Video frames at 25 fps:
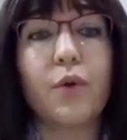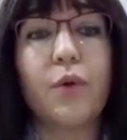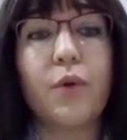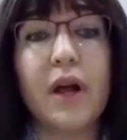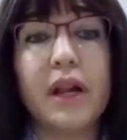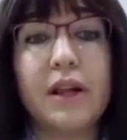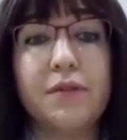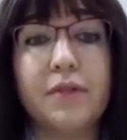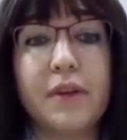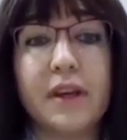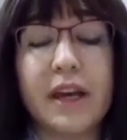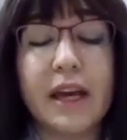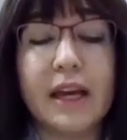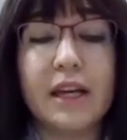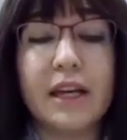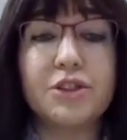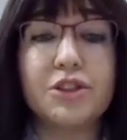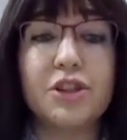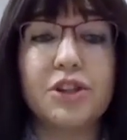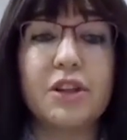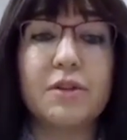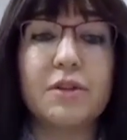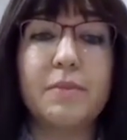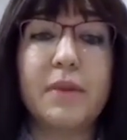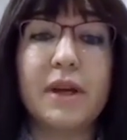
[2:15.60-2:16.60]

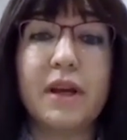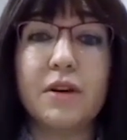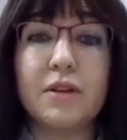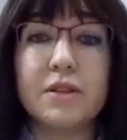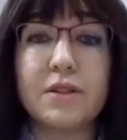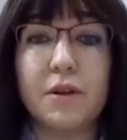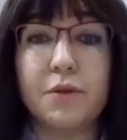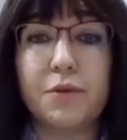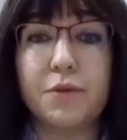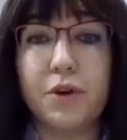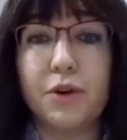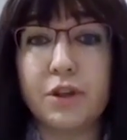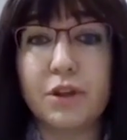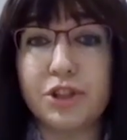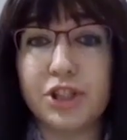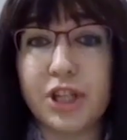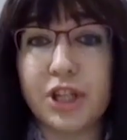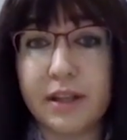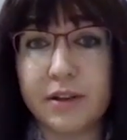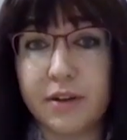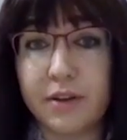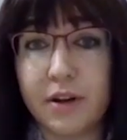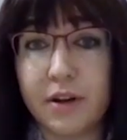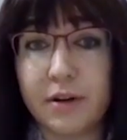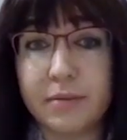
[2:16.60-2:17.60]
qualification because of her
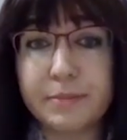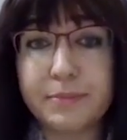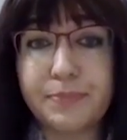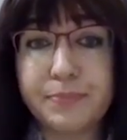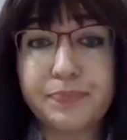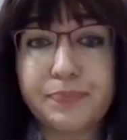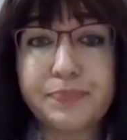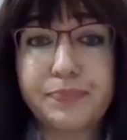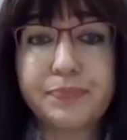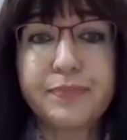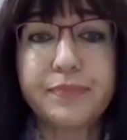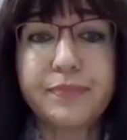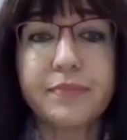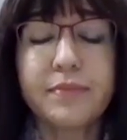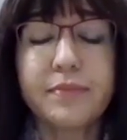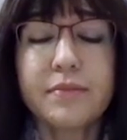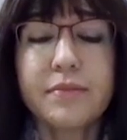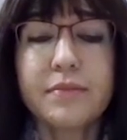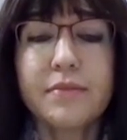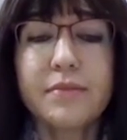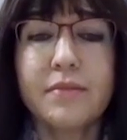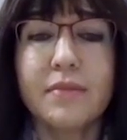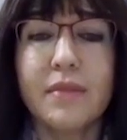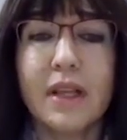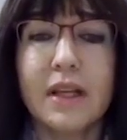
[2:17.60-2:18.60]
gender.
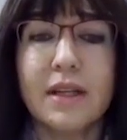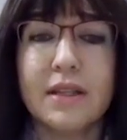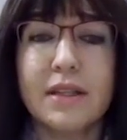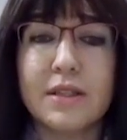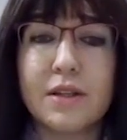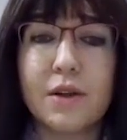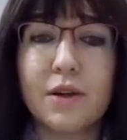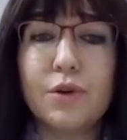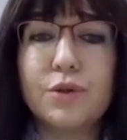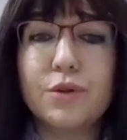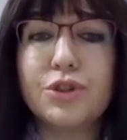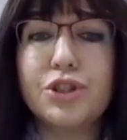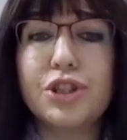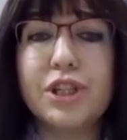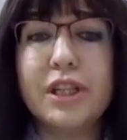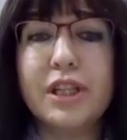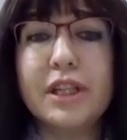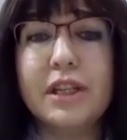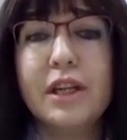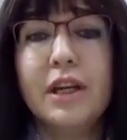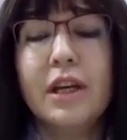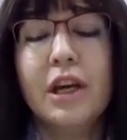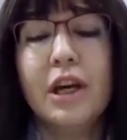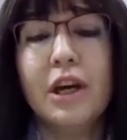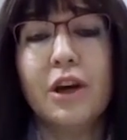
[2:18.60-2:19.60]
So
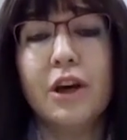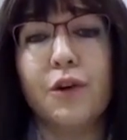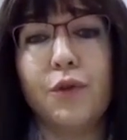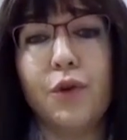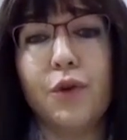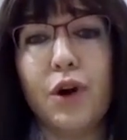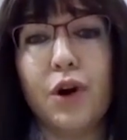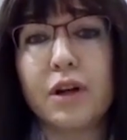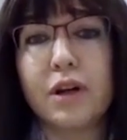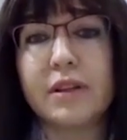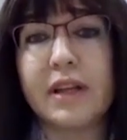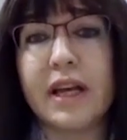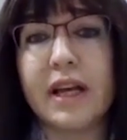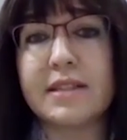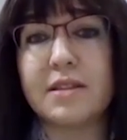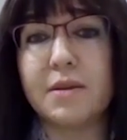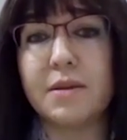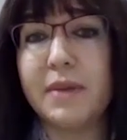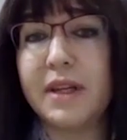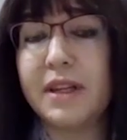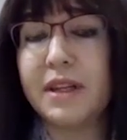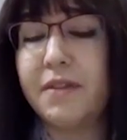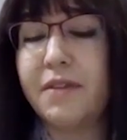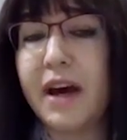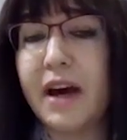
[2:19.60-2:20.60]
she worked as
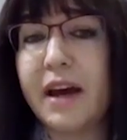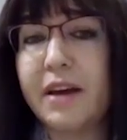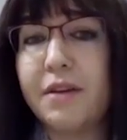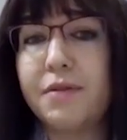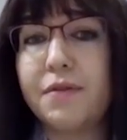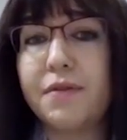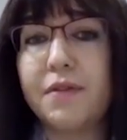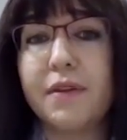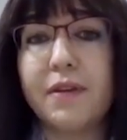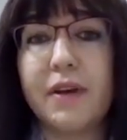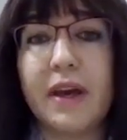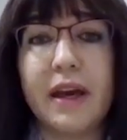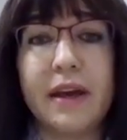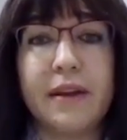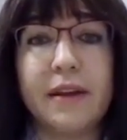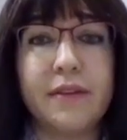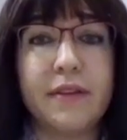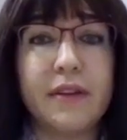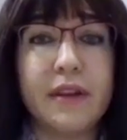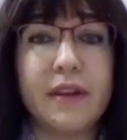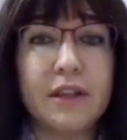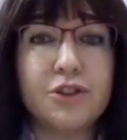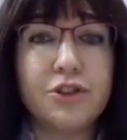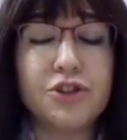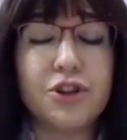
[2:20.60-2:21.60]
a midwife
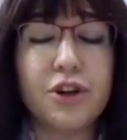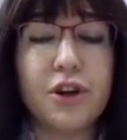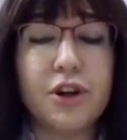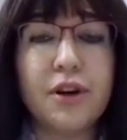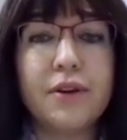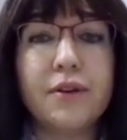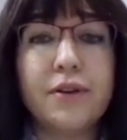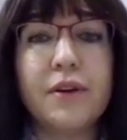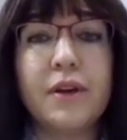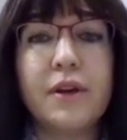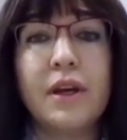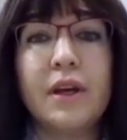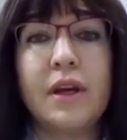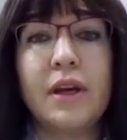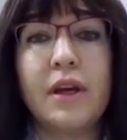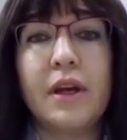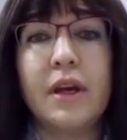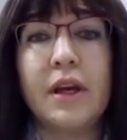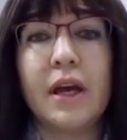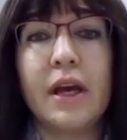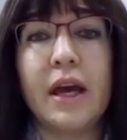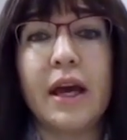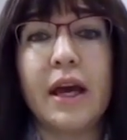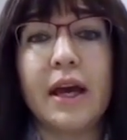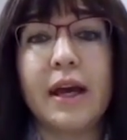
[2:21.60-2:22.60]
and teacher,
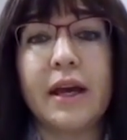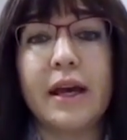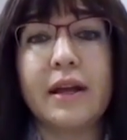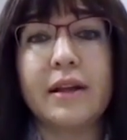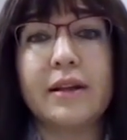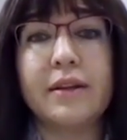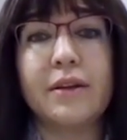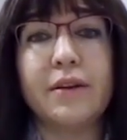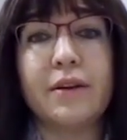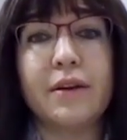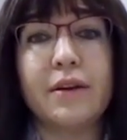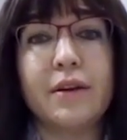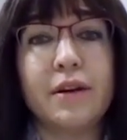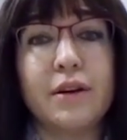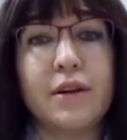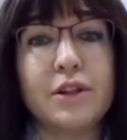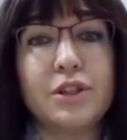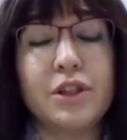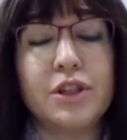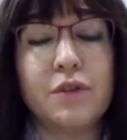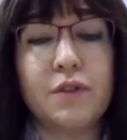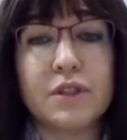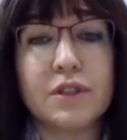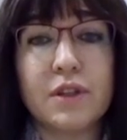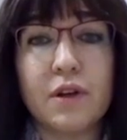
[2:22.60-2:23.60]
and
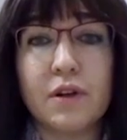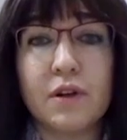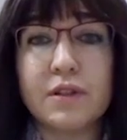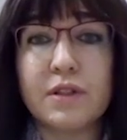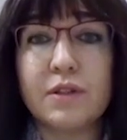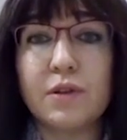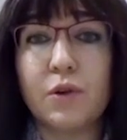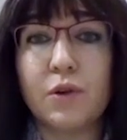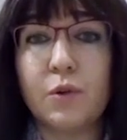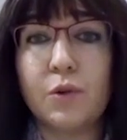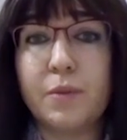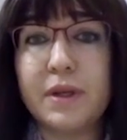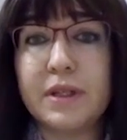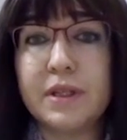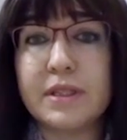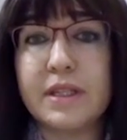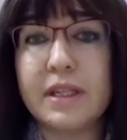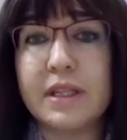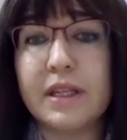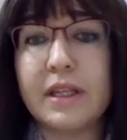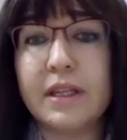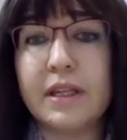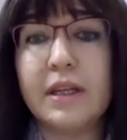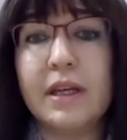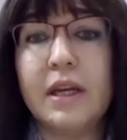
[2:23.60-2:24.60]
she was also
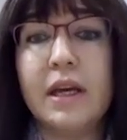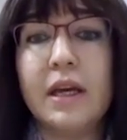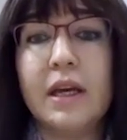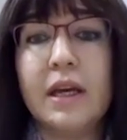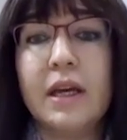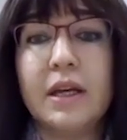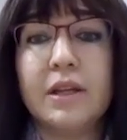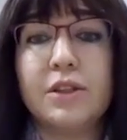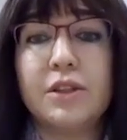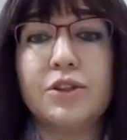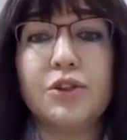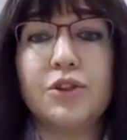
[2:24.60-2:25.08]
busy